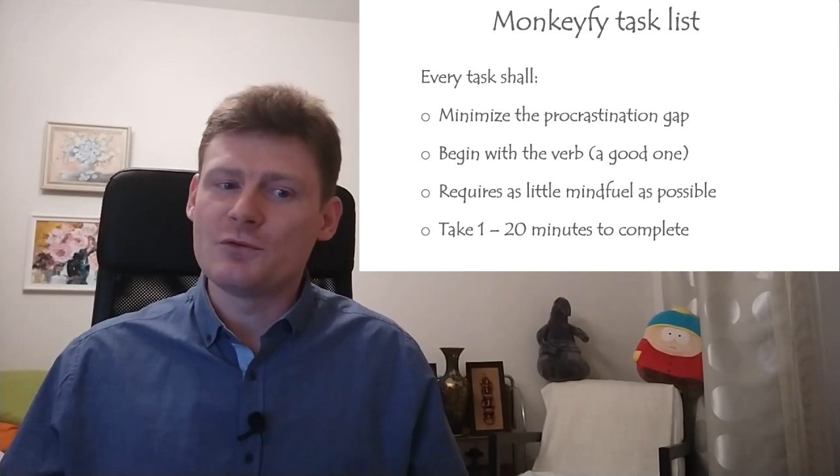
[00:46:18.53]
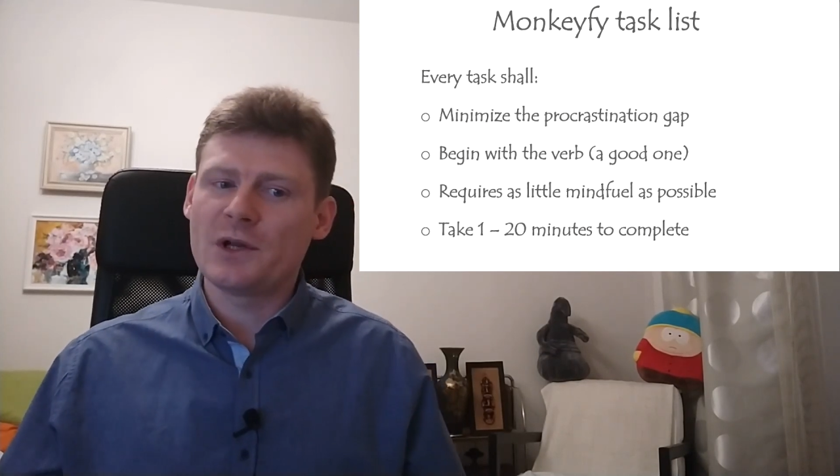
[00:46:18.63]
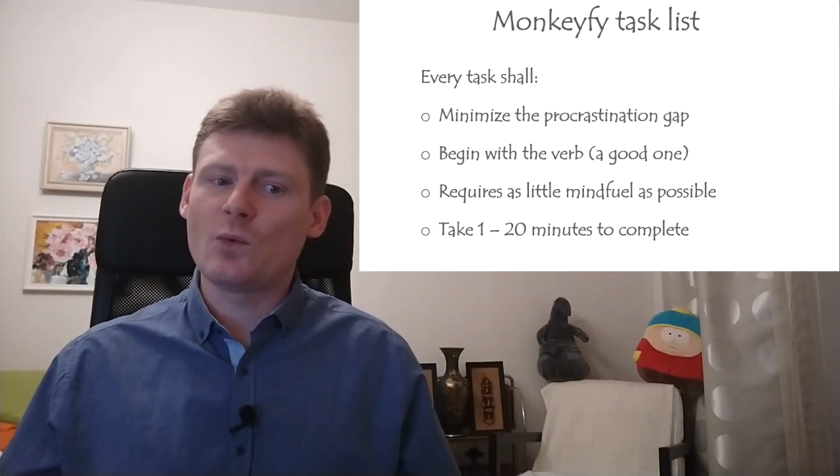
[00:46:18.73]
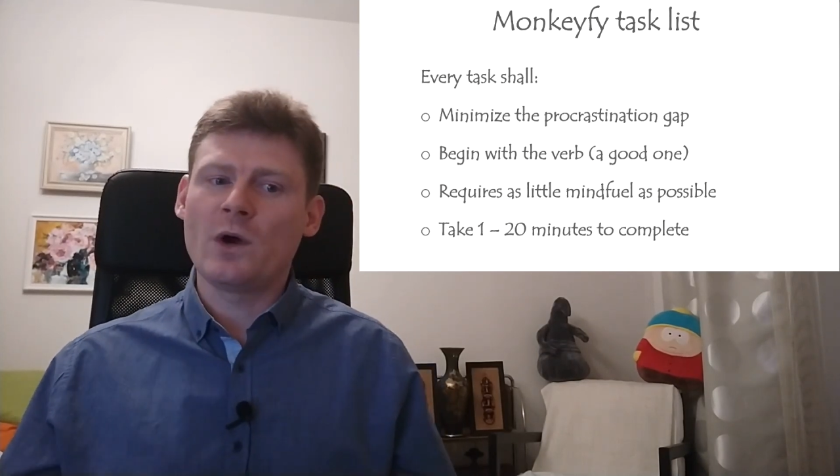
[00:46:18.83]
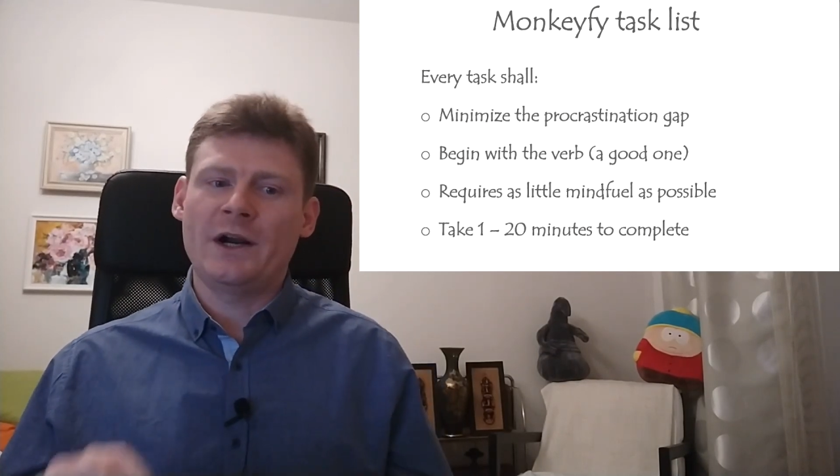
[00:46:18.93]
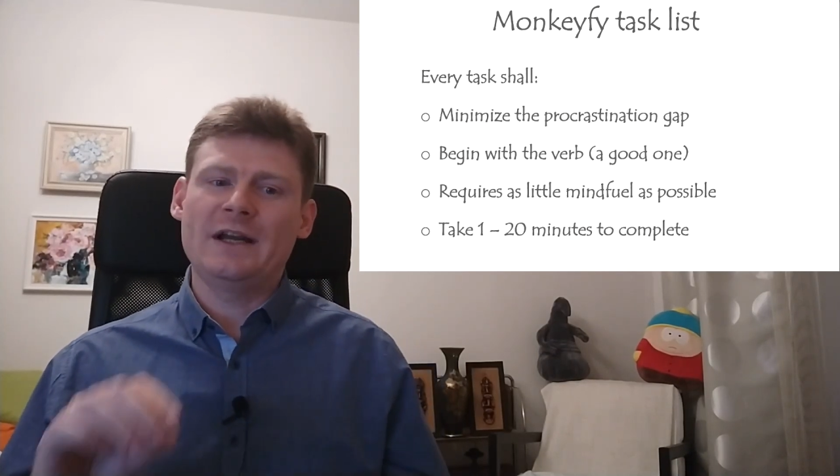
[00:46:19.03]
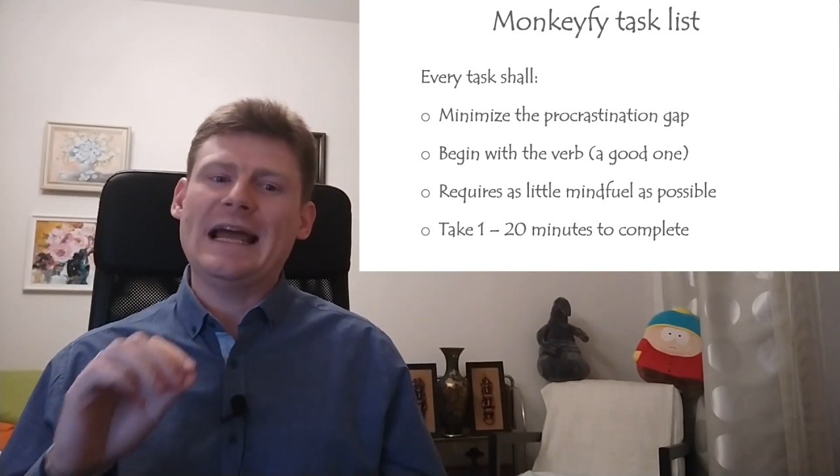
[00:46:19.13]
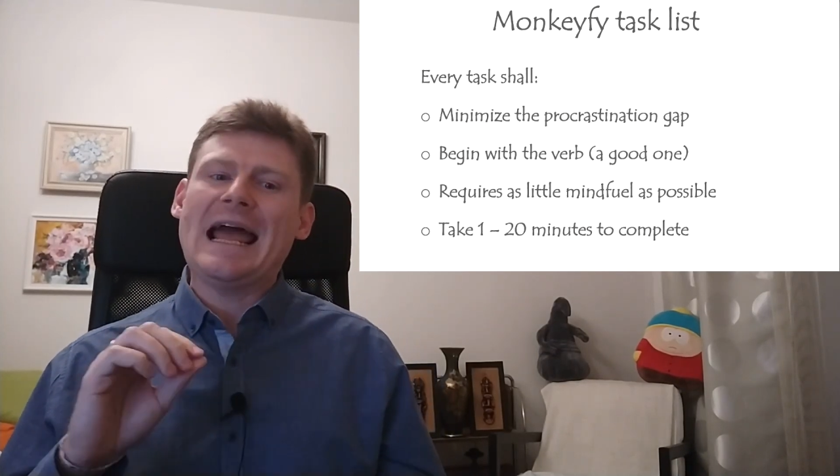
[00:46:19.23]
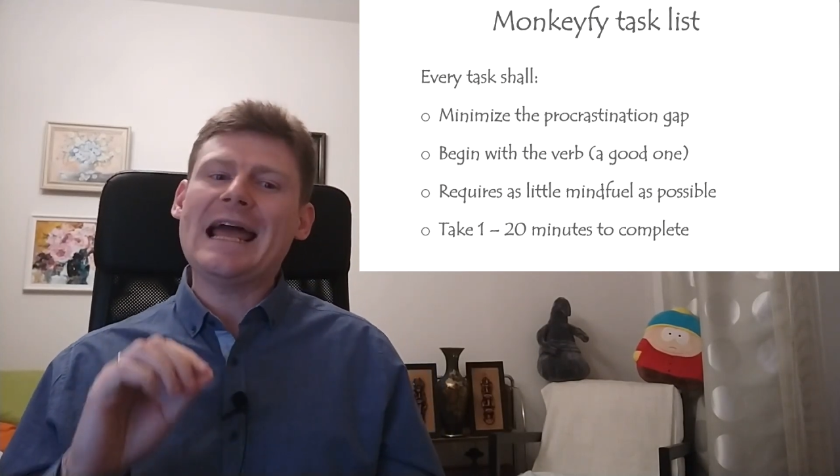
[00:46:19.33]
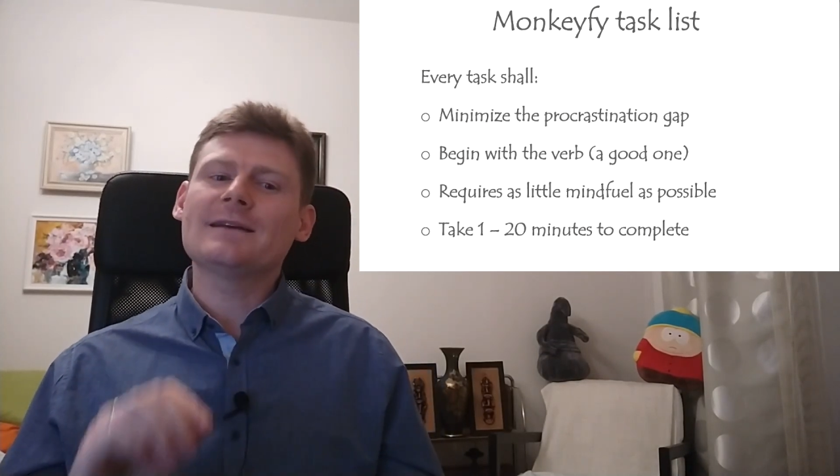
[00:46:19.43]
require
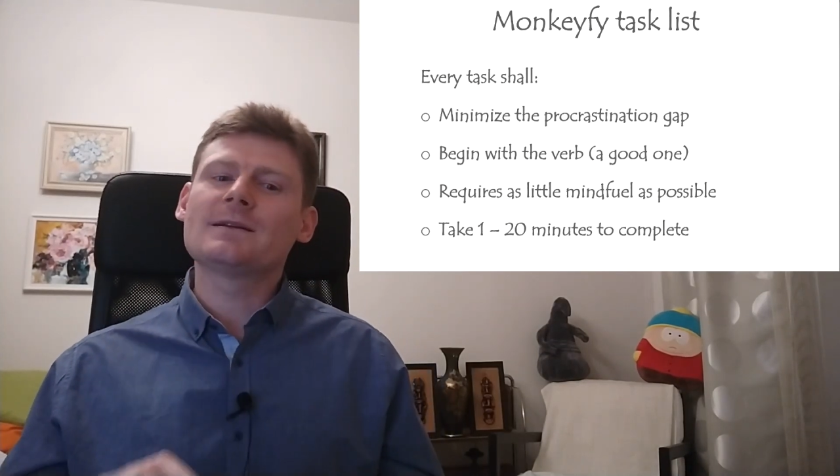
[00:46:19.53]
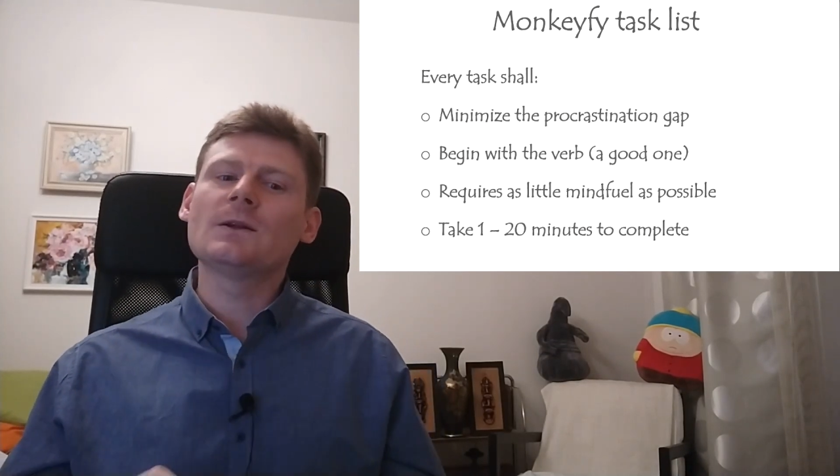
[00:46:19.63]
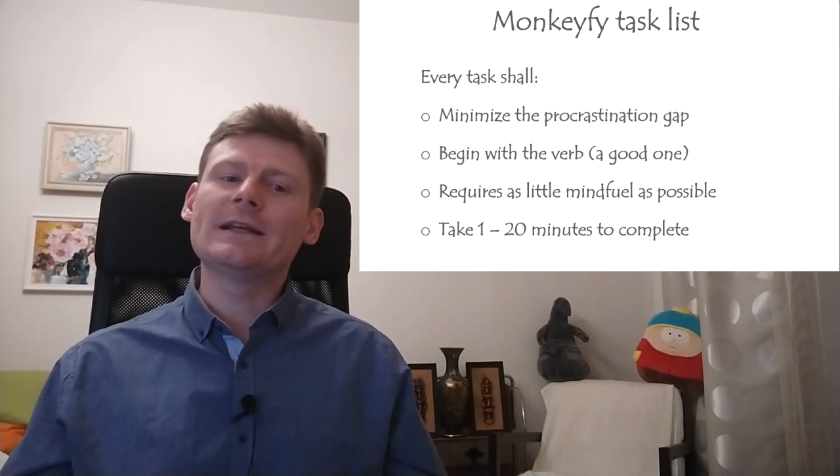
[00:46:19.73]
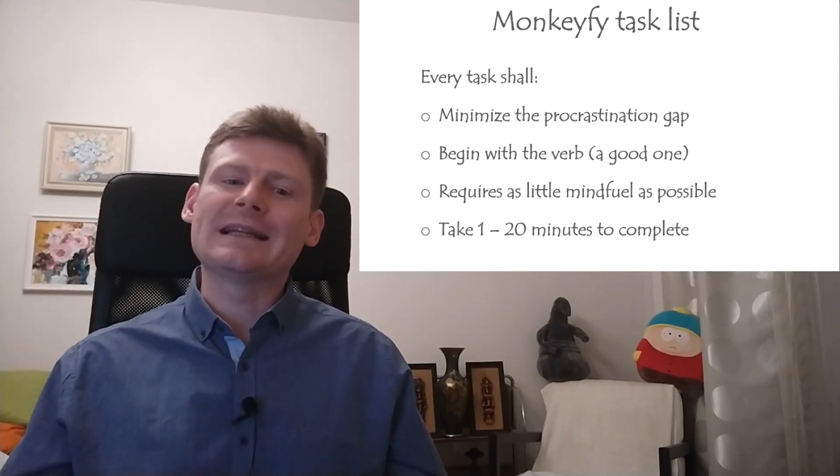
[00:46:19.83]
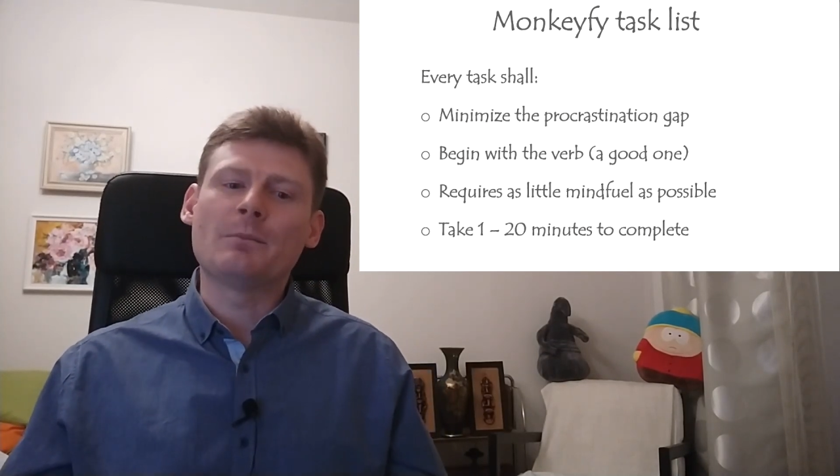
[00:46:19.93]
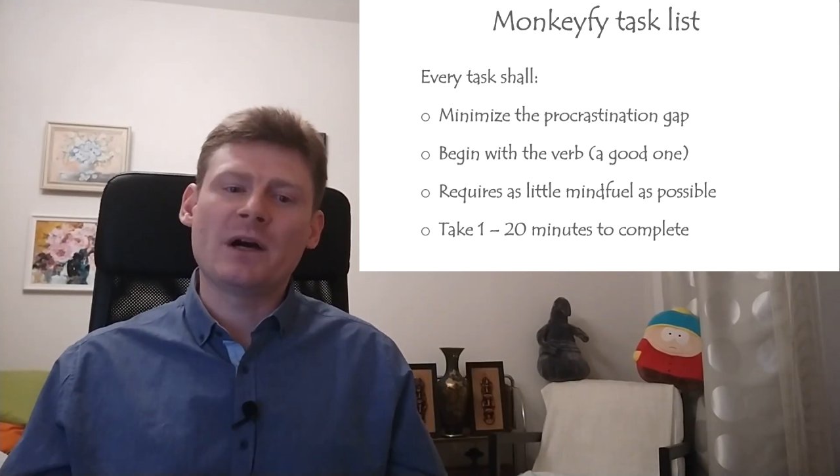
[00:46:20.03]
as little